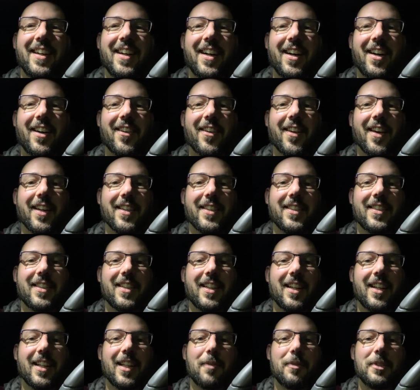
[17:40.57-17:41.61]
All right,
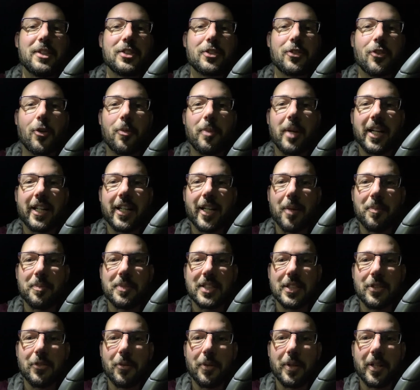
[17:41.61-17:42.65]
let me scroll back
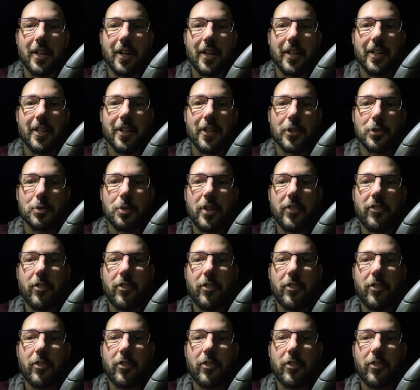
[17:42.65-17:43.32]
up, see what we got here.